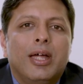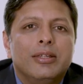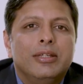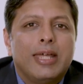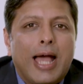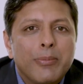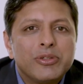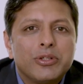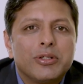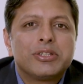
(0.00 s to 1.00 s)
The
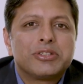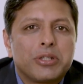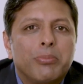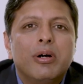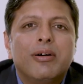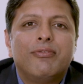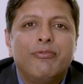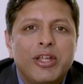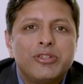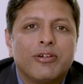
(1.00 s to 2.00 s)
Amazon Smbhav
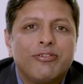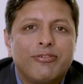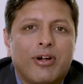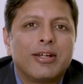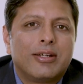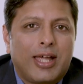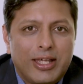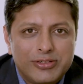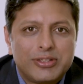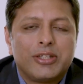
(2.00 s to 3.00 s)
Venture Fund,
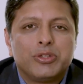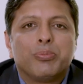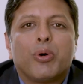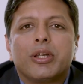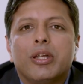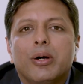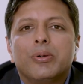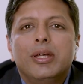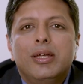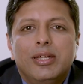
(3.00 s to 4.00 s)
as you pointed out,